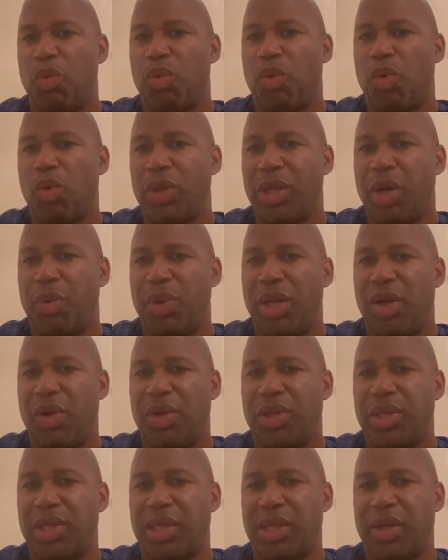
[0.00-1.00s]
although we
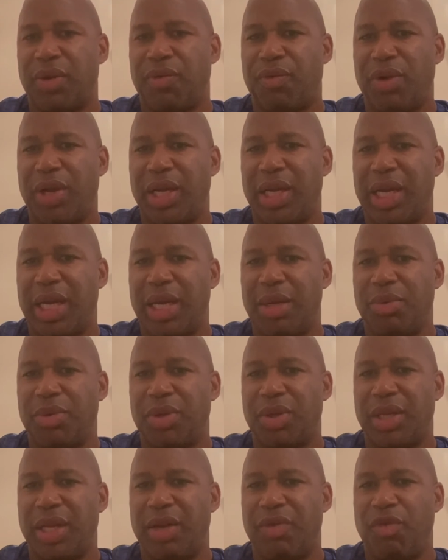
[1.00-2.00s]
lost 3
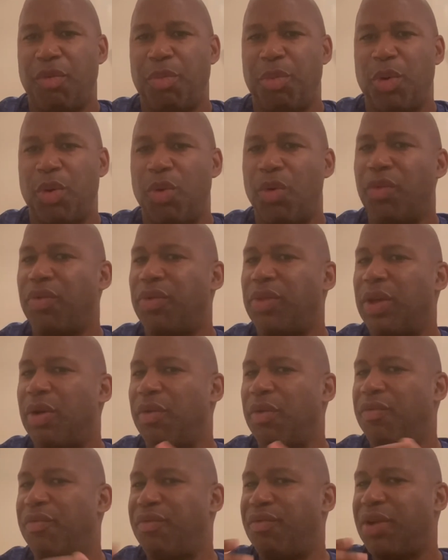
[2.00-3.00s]
games to Liverpool, they
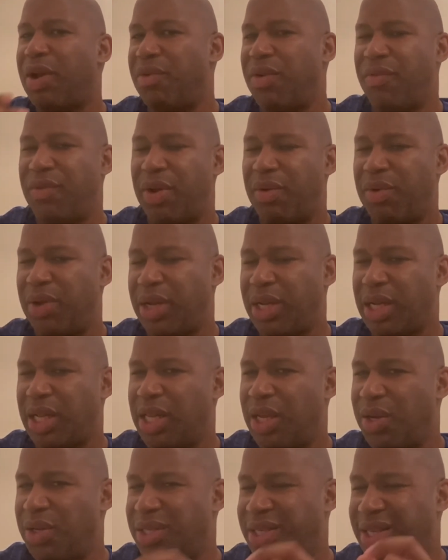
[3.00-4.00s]
were very, very
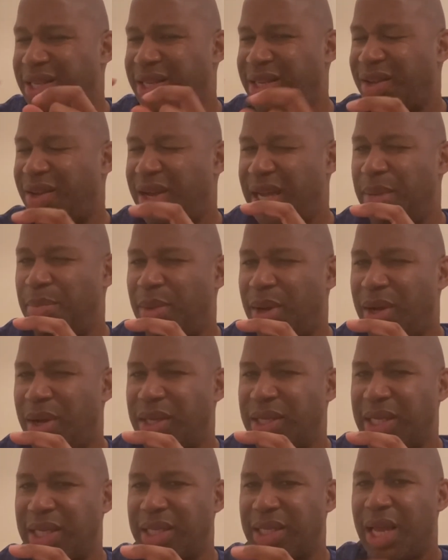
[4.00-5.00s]
close and tight
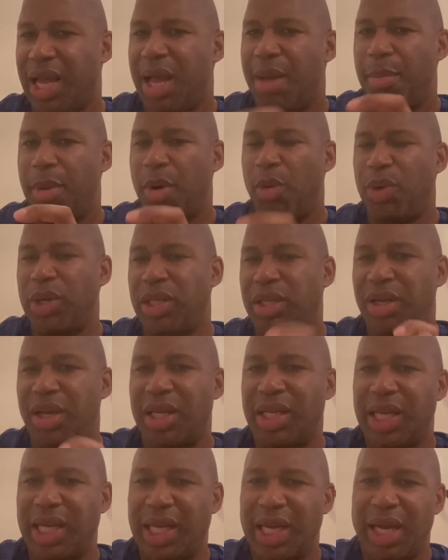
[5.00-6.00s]
margins. But we
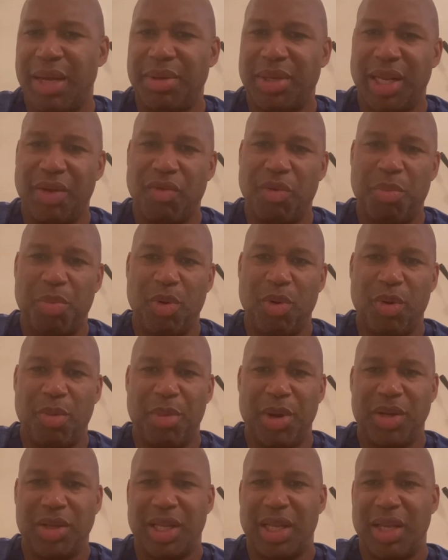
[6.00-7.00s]
took the game to Liverpool
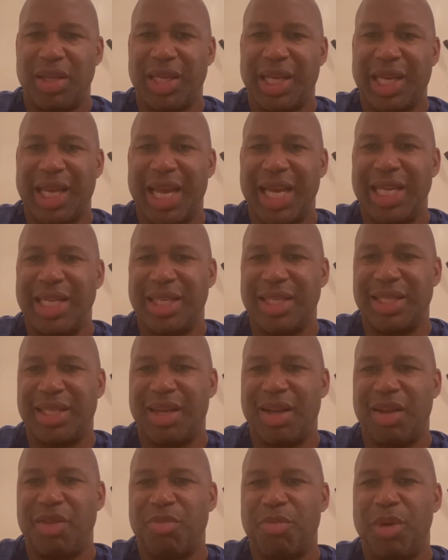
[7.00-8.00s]
most of those occasions.
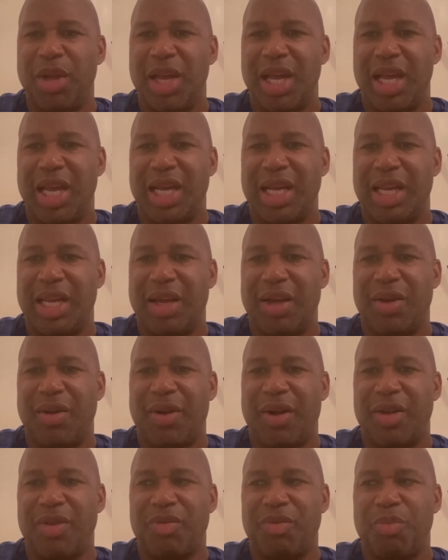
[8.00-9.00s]
So I
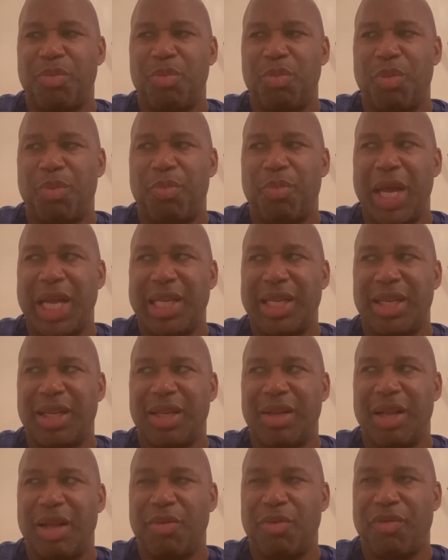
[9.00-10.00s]
was
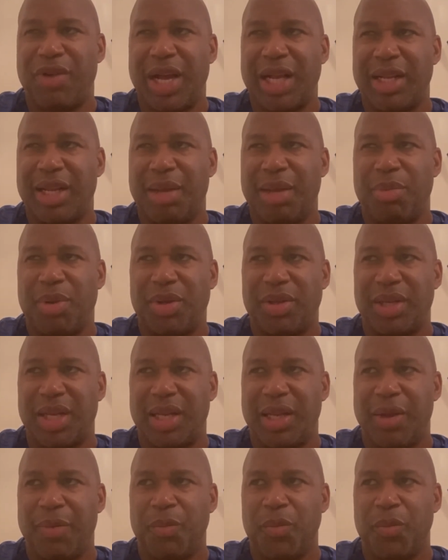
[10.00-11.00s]
better. You know, Frank Lampard said